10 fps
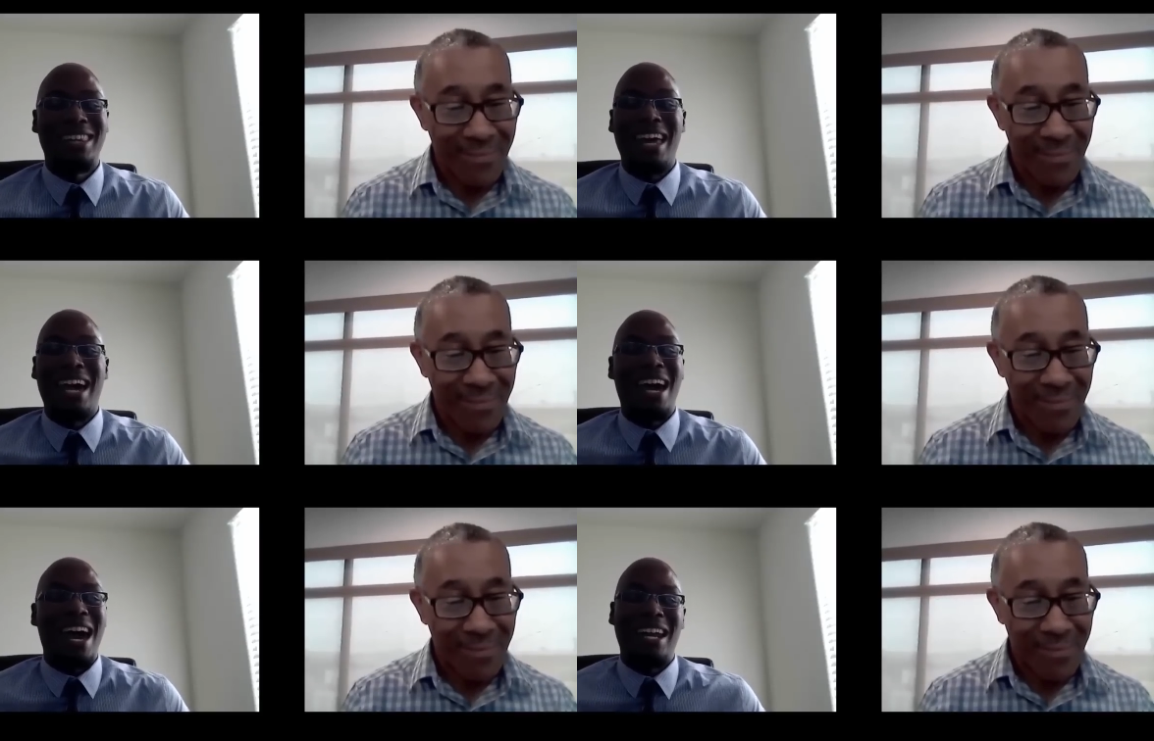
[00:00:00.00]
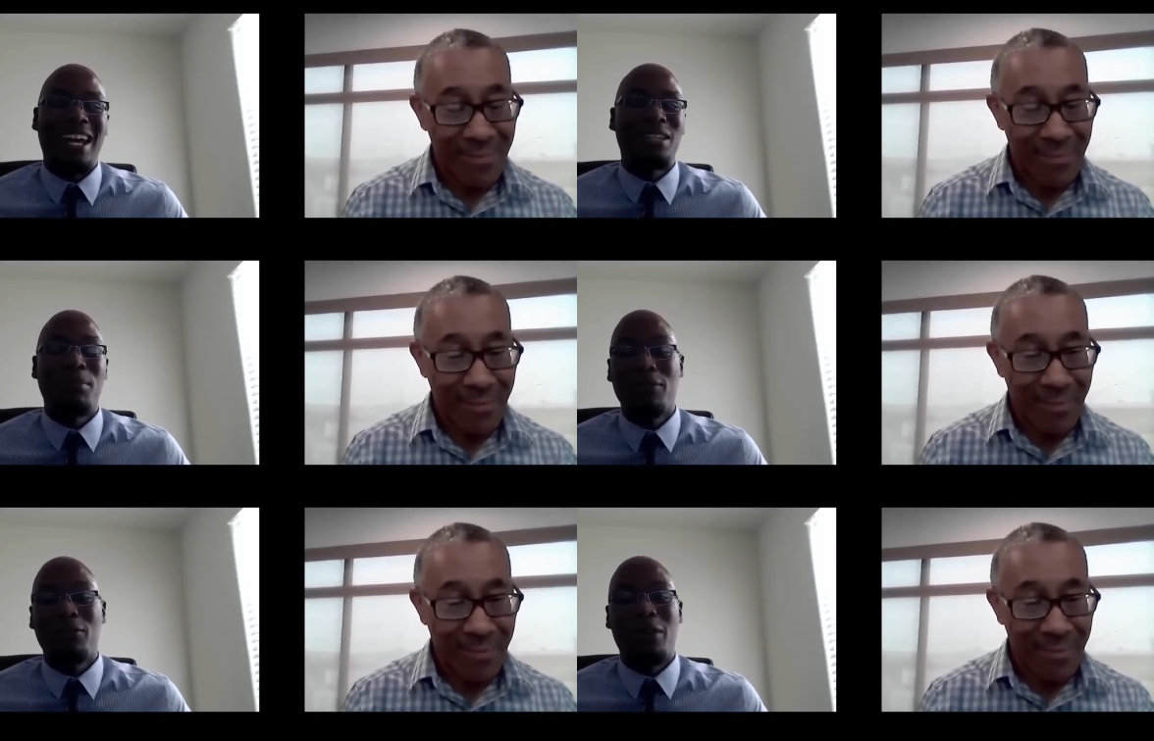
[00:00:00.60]
Speaker 1: that. I didn't have to
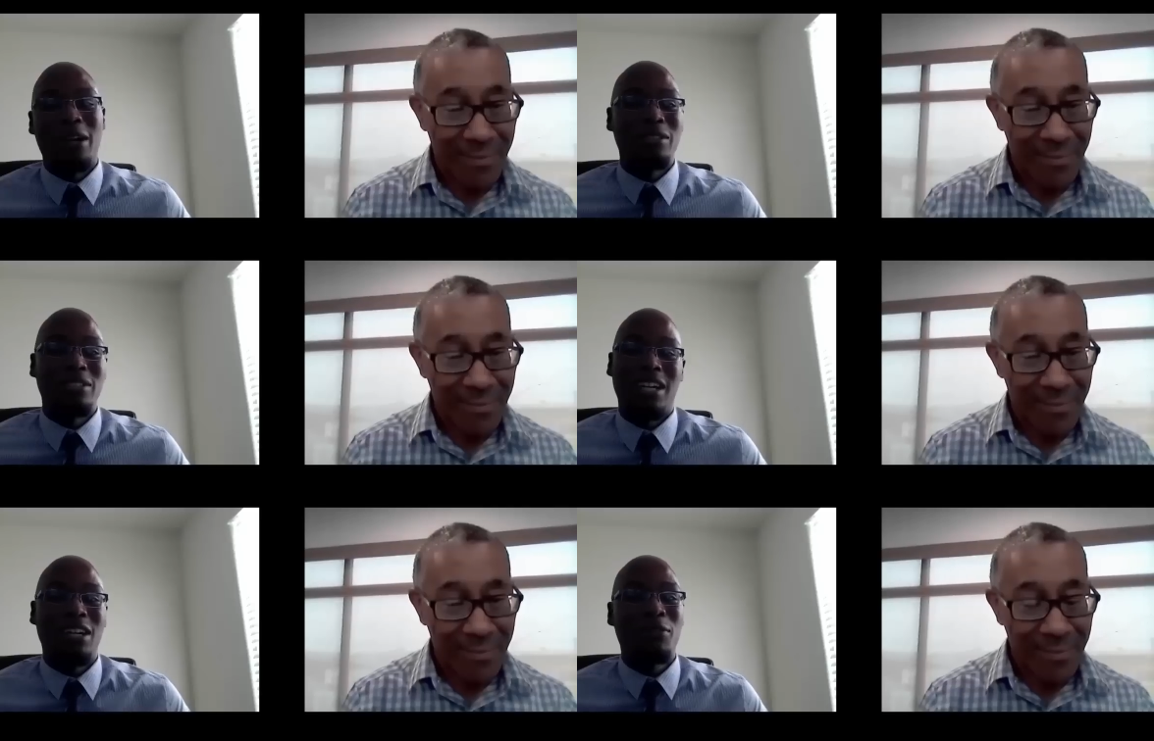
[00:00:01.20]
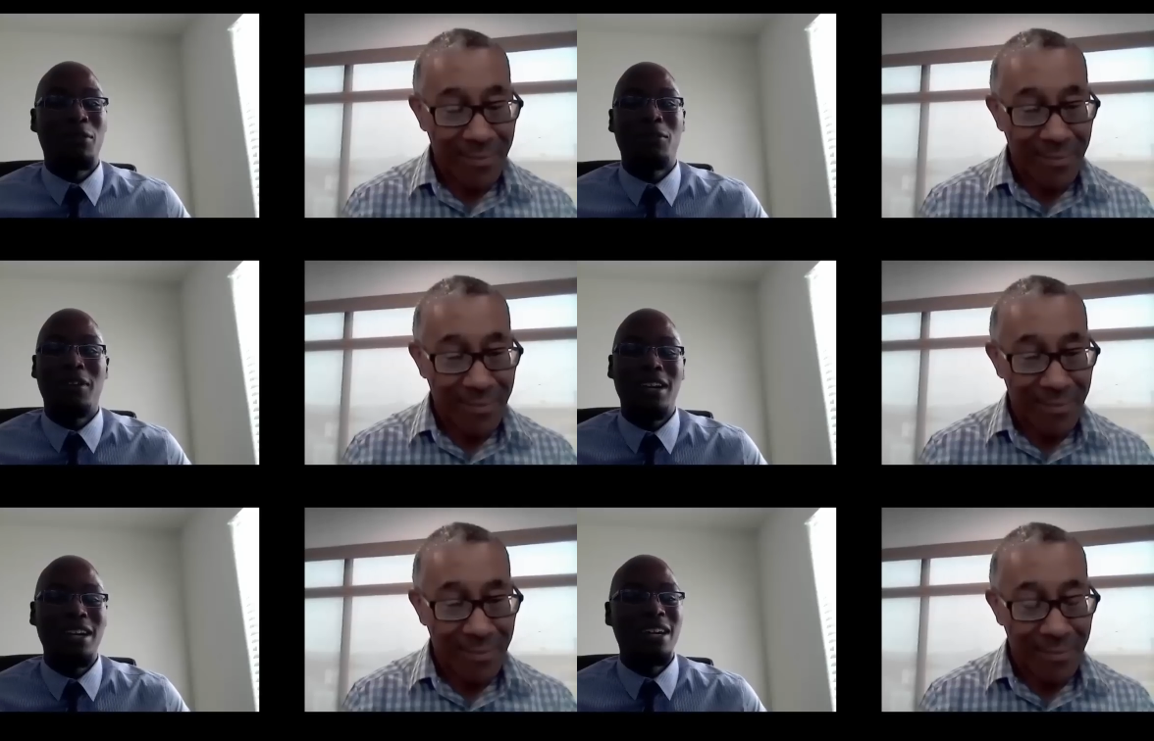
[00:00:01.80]
pay for it. It was on there for
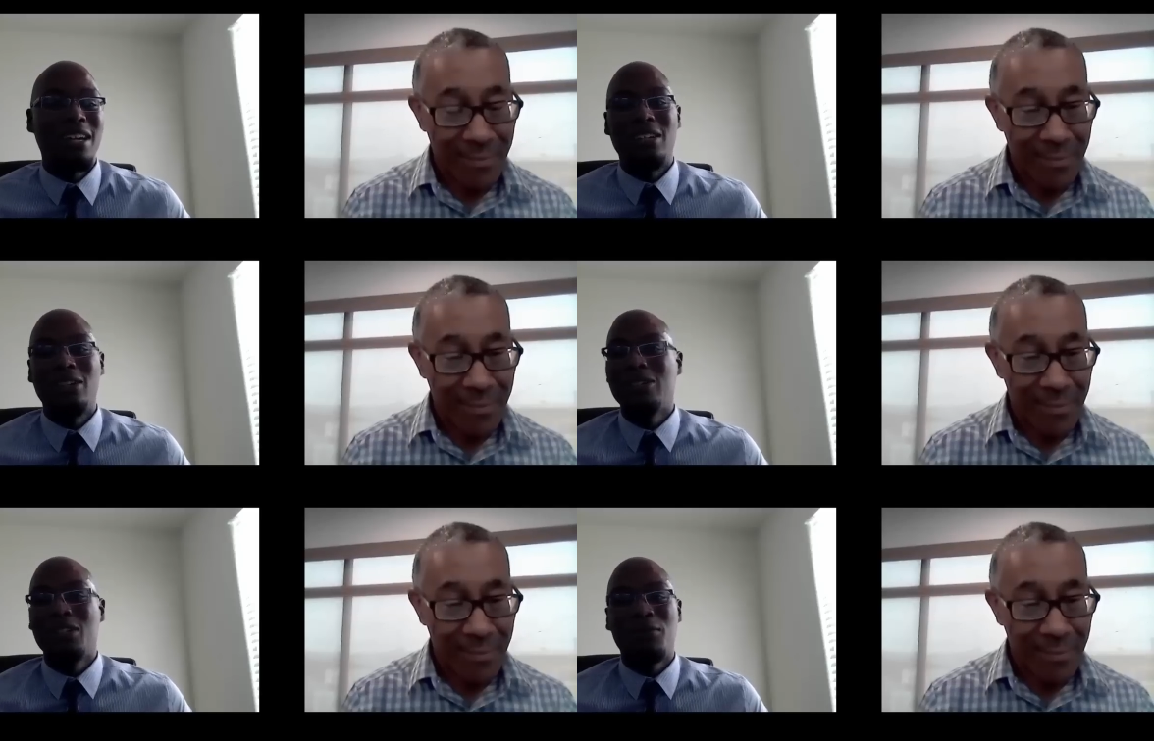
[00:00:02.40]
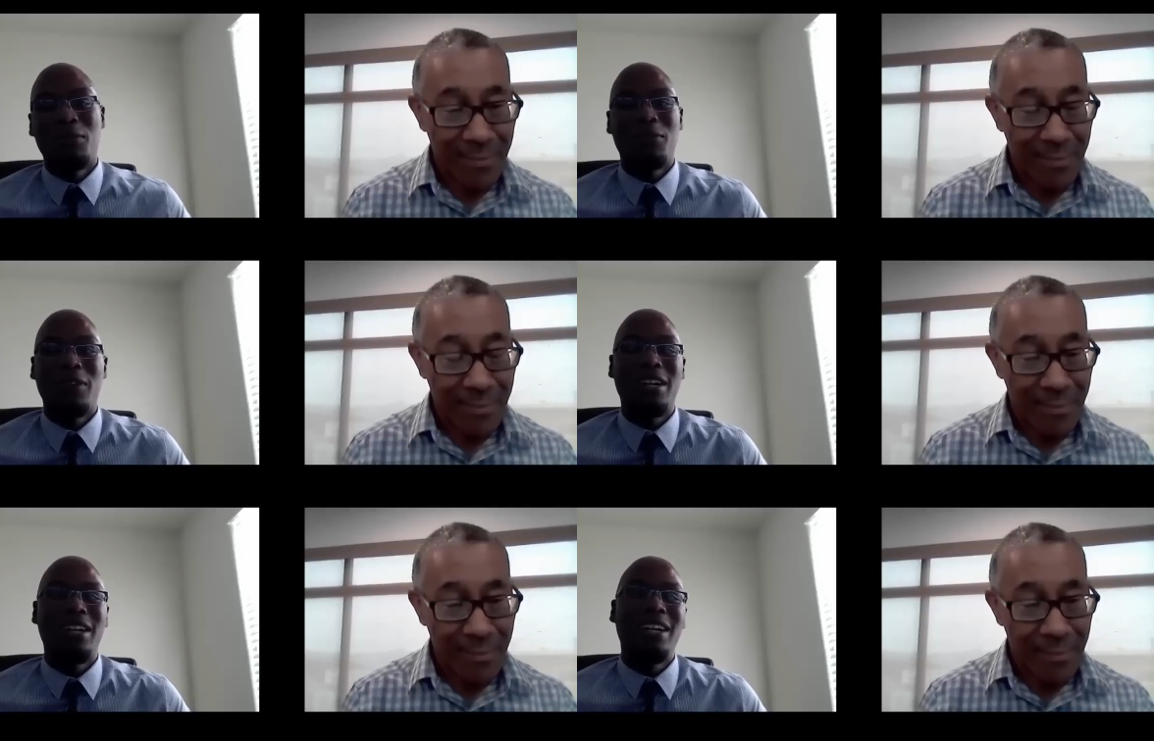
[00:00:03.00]
free, YouTube for
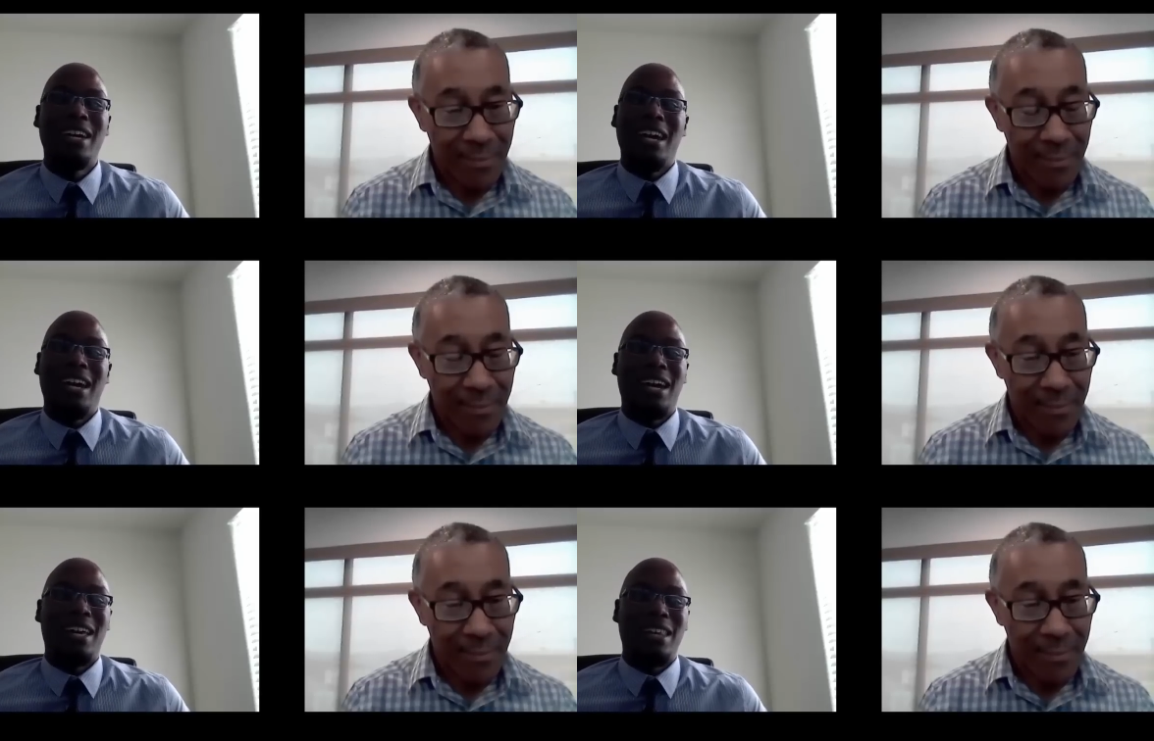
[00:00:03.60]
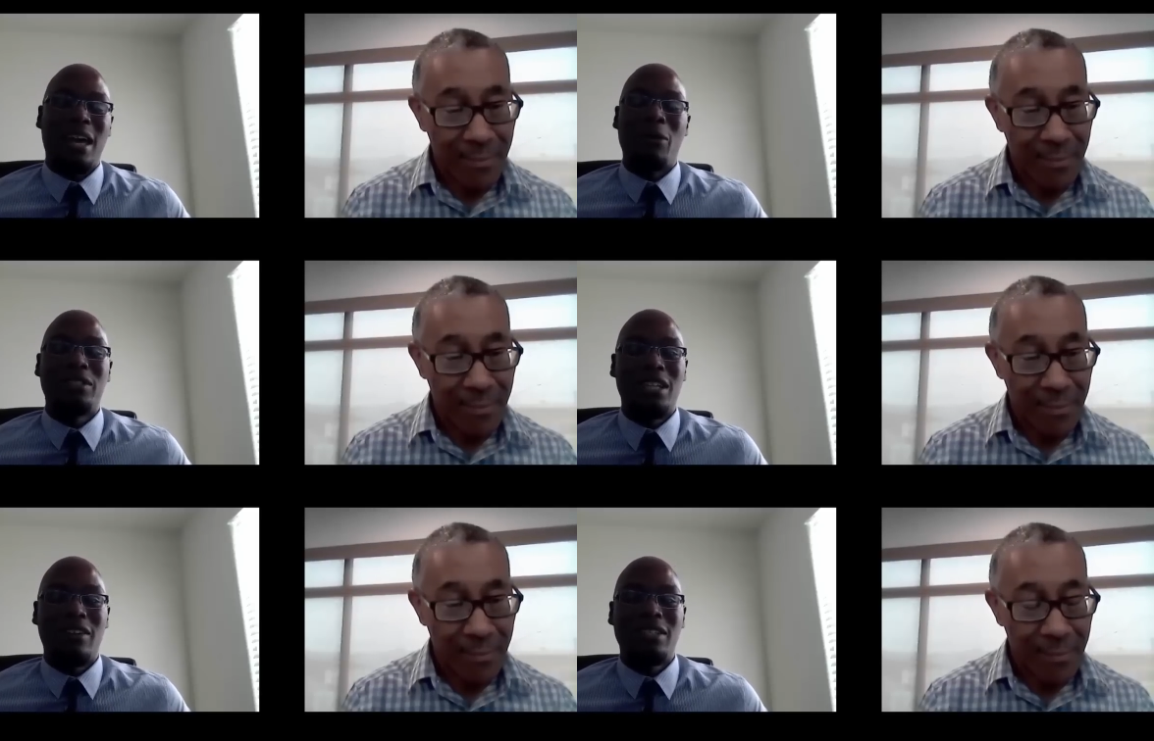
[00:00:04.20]
free, and that was
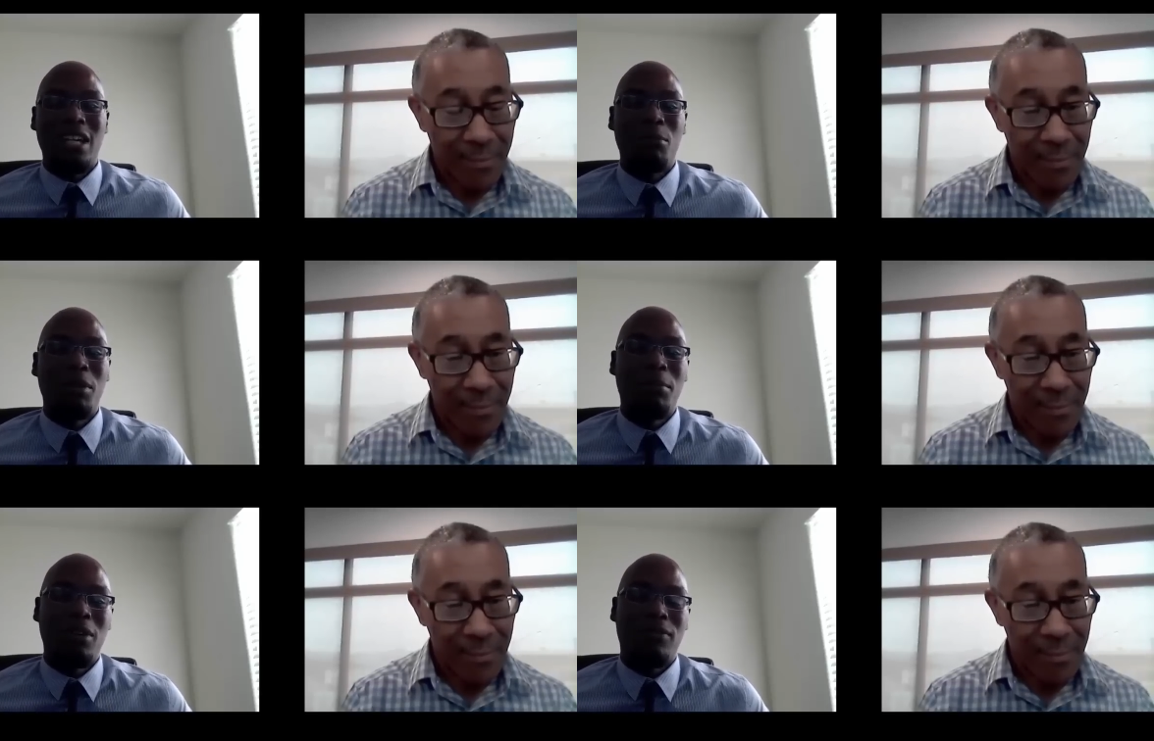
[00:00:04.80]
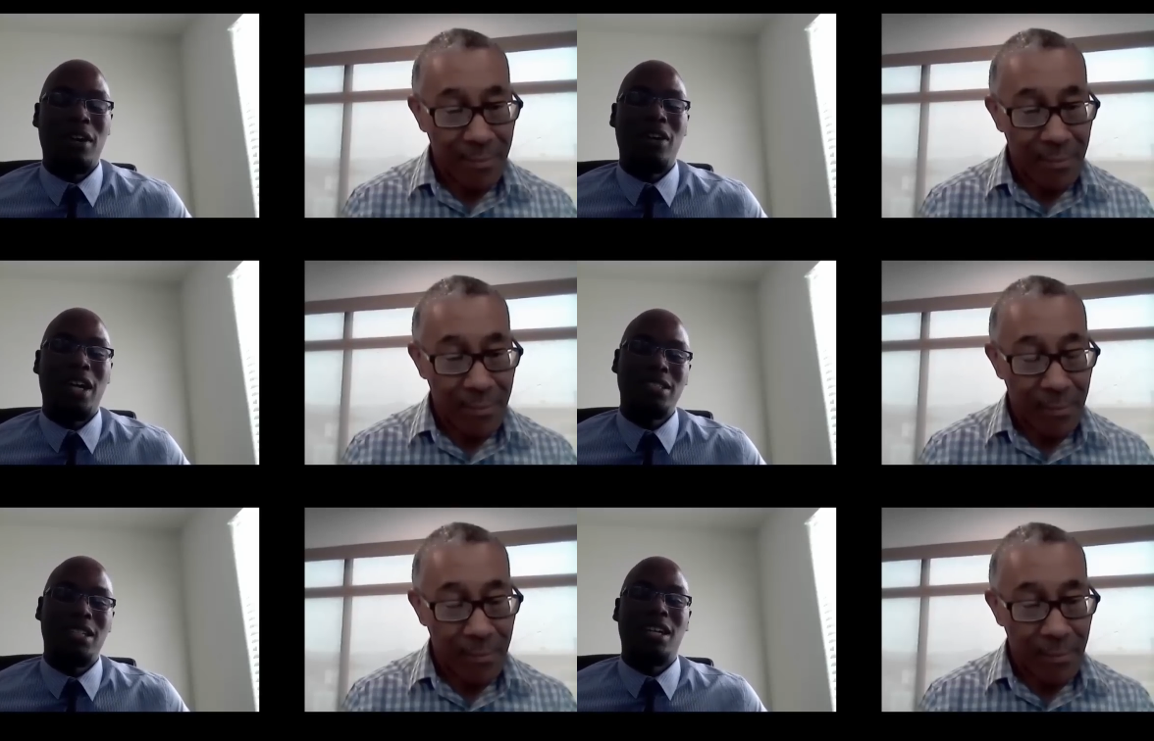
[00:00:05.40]
enough to help me build a foundation. And